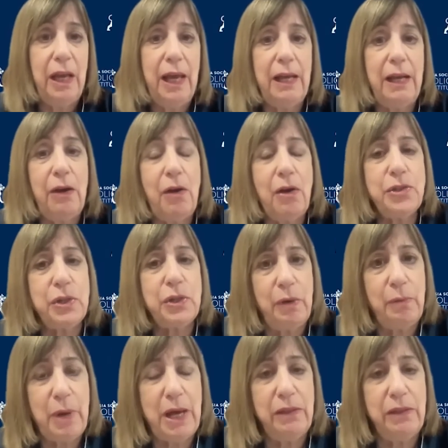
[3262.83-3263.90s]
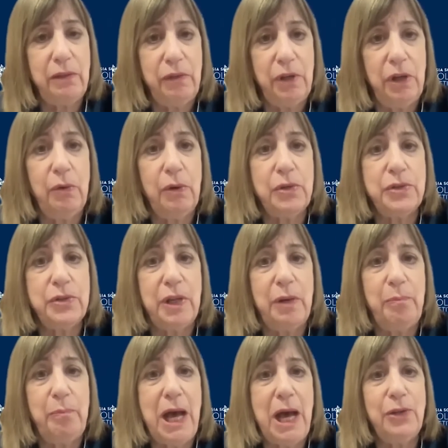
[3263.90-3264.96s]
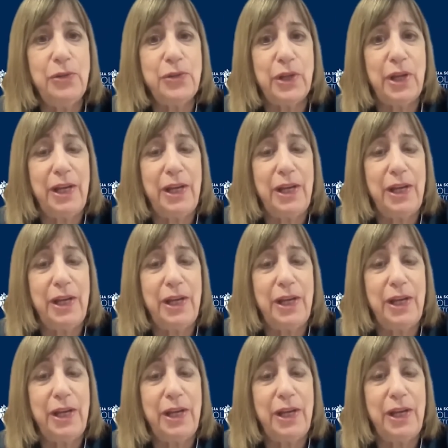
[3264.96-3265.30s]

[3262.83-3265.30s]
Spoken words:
And I'd also remind the viewers that Biden's